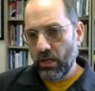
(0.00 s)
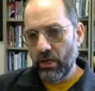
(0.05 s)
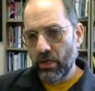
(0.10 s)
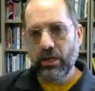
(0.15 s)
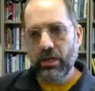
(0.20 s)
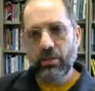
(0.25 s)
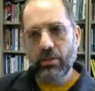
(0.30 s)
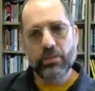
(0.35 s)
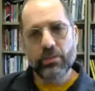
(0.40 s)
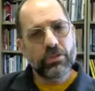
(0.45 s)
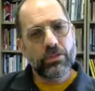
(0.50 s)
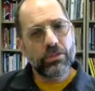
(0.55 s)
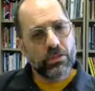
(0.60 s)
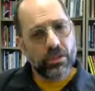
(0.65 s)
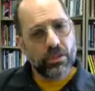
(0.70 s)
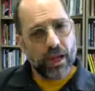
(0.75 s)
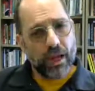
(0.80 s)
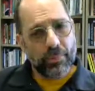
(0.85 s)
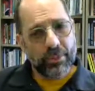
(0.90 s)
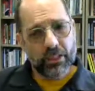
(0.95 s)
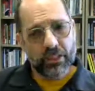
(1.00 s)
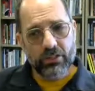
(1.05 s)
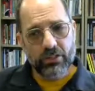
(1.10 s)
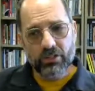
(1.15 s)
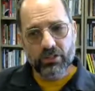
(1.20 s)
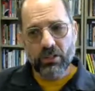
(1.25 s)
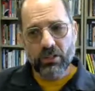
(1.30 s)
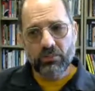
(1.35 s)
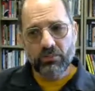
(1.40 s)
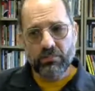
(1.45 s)
Okay, third common
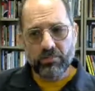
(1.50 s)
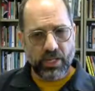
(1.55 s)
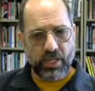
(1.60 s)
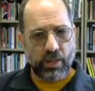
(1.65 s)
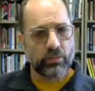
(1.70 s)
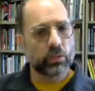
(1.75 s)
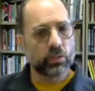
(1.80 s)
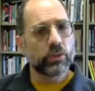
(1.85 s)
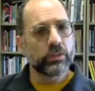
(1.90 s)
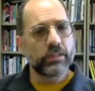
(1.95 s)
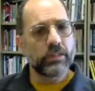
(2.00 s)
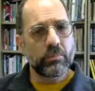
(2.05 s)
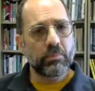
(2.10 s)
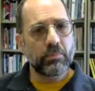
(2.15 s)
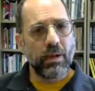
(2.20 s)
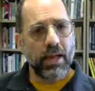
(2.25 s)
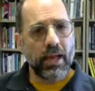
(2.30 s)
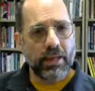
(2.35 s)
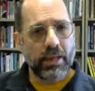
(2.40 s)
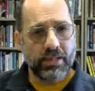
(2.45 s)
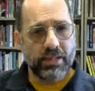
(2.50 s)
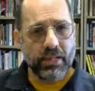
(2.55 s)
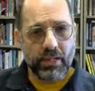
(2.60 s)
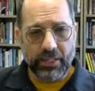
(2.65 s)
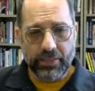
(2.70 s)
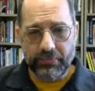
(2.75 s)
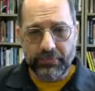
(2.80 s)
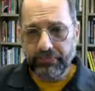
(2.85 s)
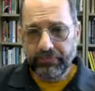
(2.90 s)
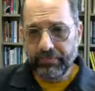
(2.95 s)
concern, someone will take my
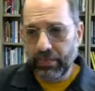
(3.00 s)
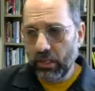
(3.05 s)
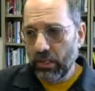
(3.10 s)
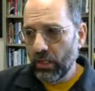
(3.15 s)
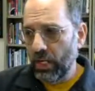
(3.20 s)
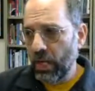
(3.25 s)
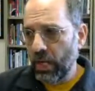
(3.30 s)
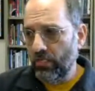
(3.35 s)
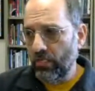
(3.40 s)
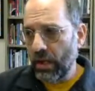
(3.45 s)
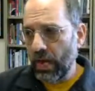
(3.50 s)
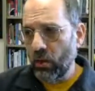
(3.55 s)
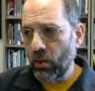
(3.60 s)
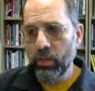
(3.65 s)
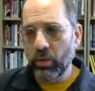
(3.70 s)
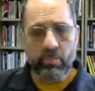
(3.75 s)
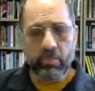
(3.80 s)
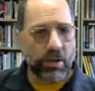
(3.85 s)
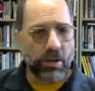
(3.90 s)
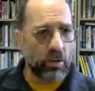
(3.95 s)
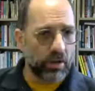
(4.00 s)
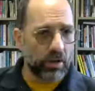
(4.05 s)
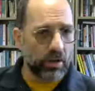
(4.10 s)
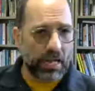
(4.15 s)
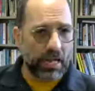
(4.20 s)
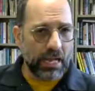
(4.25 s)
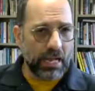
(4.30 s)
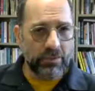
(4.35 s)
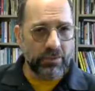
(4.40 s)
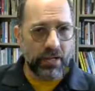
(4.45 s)
idea. I'll put my
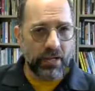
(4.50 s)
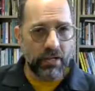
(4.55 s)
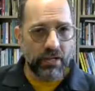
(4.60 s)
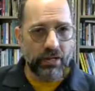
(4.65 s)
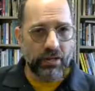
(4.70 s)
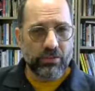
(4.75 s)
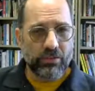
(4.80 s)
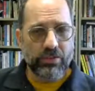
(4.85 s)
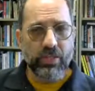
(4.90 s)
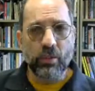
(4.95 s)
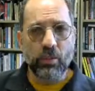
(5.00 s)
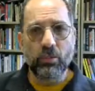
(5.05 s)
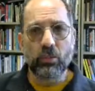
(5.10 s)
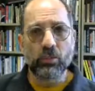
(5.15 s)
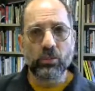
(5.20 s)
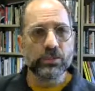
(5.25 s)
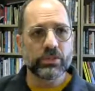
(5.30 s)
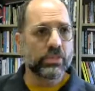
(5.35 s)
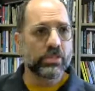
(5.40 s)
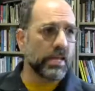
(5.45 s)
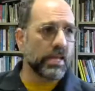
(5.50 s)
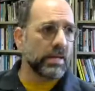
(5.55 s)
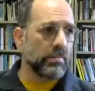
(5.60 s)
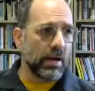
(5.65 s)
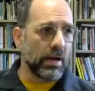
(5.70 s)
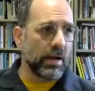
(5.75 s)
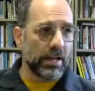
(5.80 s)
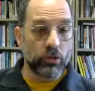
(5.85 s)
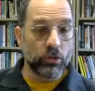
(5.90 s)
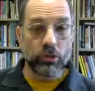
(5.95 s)
work out there, someone will
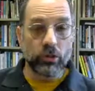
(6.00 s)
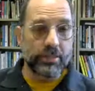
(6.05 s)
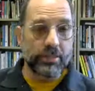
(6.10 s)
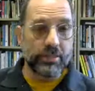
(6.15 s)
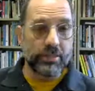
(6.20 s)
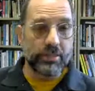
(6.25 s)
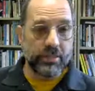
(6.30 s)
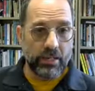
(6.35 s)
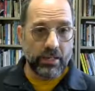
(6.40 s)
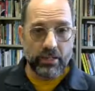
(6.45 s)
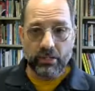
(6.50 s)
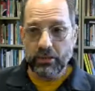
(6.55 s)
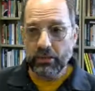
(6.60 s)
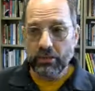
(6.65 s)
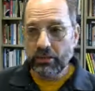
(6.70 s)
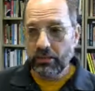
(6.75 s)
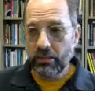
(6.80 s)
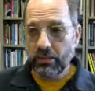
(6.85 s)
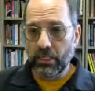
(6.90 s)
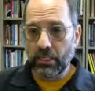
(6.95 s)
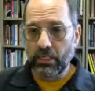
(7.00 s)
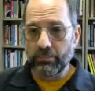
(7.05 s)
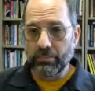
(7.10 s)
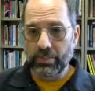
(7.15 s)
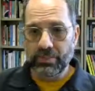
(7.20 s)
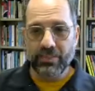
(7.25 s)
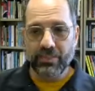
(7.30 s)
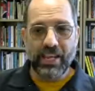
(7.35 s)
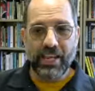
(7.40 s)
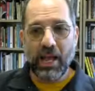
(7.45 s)
see my good idea.
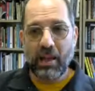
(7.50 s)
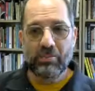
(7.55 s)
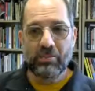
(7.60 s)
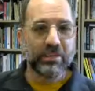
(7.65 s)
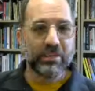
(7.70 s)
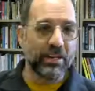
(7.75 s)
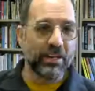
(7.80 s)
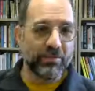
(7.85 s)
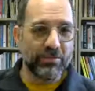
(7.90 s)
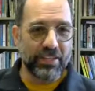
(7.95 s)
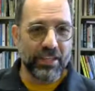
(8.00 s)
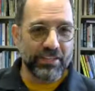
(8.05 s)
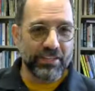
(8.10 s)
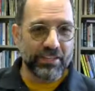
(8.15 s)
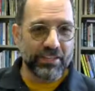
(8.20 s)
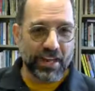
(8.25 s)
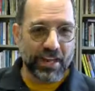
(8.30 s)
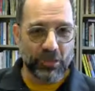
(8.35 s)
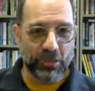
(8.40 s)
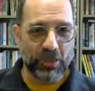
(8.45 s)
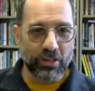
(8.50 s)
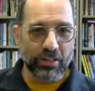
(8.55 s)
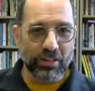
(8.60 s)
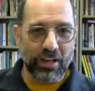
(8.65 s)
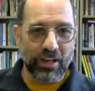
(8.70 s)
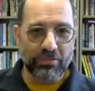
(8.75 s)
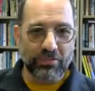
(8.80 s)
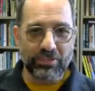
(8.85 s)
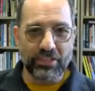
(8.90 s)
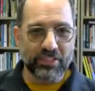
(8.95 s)
This is the opposite of the it's not good
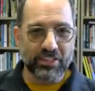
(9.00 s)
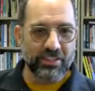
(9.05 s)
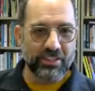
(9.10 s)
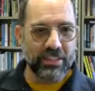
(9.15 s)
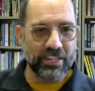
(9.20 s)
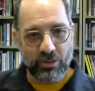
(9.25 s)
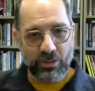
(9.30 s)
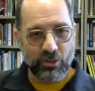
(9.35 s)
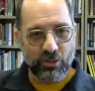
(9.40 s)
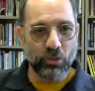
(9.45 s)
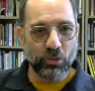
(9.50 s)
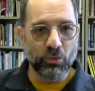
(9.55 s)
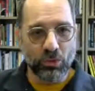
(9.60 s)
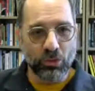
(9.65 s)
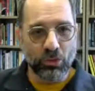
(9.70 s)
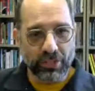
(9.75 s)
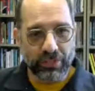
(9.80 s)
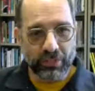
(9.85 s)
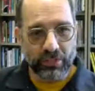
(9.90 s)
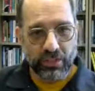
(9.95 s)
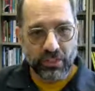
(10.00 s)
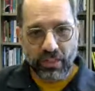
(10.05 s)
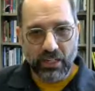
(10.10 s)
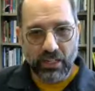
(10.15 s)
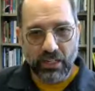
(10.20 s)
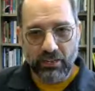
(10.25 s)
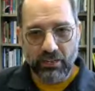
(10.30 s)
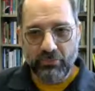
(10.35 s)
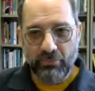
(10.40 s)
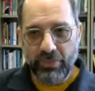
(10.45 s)
enough. This is the it's too good
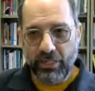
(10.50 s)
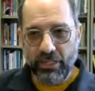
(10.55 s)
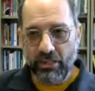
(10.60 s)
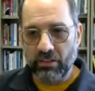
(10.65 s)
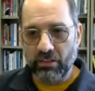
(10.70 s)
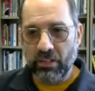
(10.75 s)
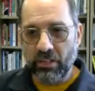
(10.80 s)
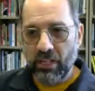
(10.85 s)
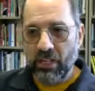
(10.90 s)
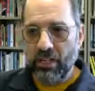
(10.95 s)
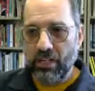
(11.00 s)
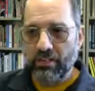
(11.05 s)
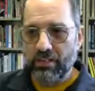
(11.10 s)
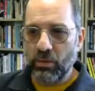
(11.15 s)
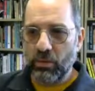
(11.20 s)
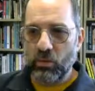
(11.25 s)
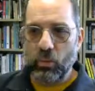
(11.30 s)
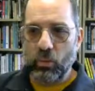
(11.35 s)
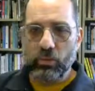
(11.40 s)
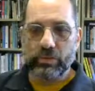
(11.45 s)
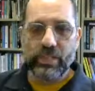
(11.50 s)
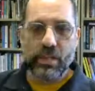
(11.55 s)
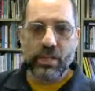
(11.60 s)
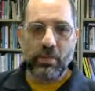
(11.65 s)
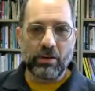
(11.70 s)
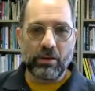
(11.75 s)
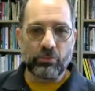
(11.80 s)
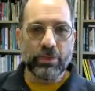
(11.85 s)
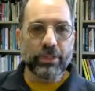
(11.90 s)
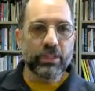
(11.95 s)
fear. Someone will
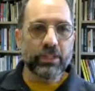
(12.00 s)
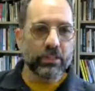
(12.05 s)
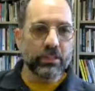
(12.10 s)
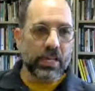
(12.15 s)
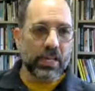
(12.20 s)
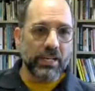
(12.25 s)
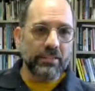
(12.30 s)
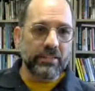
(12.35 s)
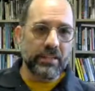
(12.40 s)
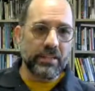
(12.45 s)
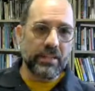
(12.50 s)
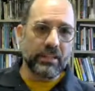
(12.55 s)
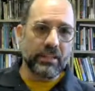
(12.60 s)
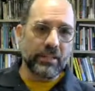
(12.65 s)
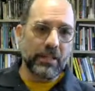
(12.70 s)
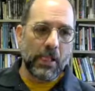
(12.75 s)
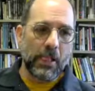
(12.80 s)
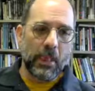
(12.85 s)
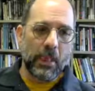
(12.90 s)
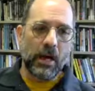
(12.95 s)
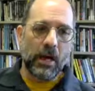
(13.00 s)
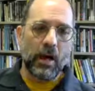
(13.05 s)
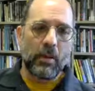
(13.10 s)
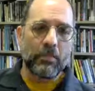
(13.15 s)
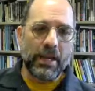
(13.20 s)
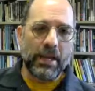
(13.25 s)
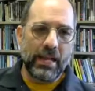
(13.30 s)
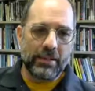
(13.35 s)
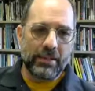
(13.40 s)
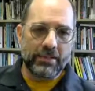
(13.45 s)
take my really good idea
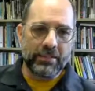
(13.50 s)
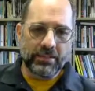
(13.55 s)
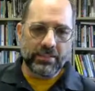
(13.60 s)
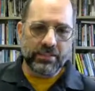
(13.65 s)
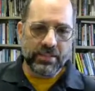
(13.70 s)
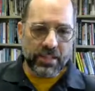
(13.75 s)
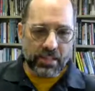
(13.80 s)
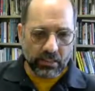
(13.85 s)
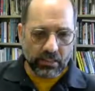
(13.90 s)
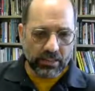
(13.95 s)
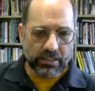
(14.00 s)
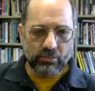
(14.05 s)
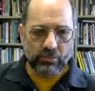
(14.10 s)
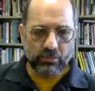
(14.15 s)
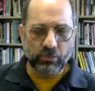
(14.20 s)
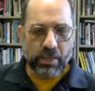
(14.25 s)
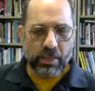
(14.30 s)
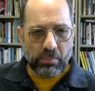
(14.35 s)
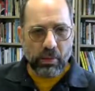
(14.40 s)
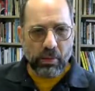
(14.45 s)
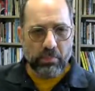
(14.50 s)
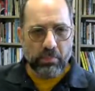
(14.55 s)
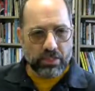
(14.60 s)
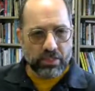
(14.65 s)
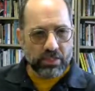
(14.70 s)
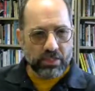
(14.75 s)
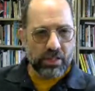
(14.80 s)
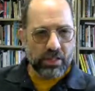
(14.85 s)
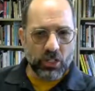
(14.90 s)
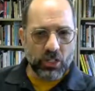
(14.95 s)
and steal it,
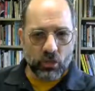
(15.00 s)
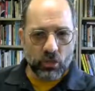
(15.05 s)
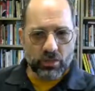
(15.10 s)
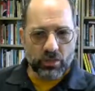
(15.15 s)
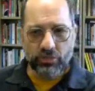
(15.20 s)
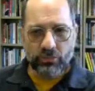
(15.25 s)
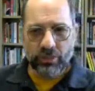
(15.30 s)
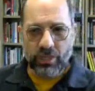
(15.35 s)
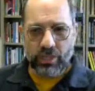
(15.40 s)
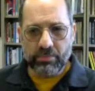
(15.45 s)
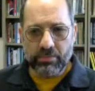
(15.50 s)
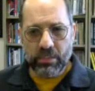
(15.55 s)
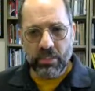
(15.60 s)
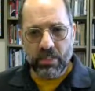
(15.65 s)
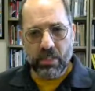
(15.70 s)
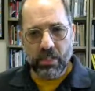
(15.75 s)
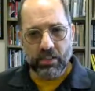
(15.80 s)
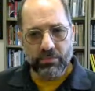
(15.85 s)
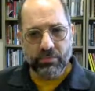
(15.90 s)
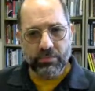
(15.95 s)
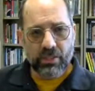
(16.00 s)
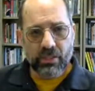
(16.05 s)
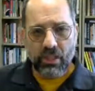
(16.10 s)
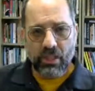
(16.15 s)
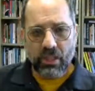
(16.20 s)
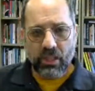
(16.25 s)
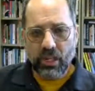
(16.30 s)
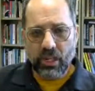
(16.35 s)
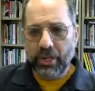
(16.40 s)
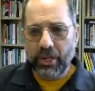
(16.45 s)
repurpose it, and use it for themselves
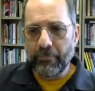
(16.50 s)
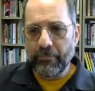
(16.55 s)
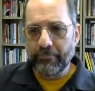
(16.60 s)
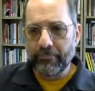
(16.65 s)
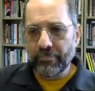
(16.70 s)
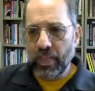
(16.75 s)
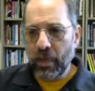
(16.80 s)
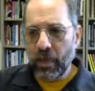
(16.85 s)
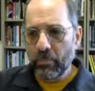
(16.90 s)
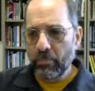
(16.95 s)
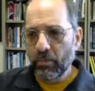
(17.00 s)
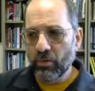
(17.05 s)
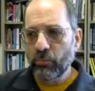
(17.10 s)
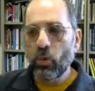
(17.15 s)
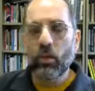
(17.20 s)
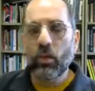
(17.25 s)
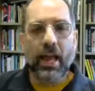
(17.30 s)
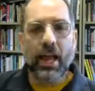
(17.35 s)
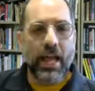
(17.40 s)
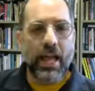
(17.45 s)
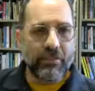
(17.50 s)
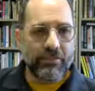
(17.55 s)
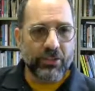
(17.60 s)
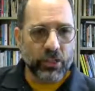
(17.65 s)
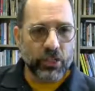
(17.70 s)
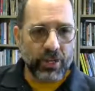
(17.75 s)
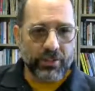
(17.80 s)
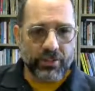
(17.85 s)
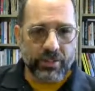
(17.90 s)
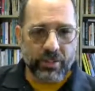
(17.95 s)
before I have a
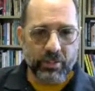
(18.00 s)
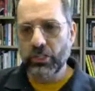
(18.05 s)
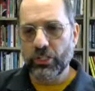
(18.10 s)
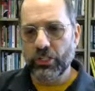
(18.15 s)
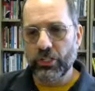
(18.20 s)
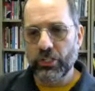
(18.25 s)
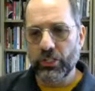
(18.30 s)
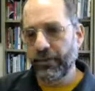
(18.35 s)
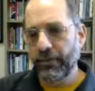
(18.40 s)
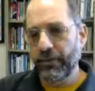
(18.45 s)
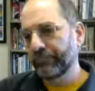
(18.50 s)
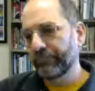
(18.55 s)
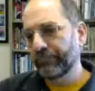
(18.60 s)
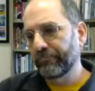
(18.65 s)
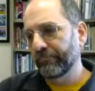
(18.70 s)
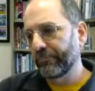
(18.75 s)
chance to publish it.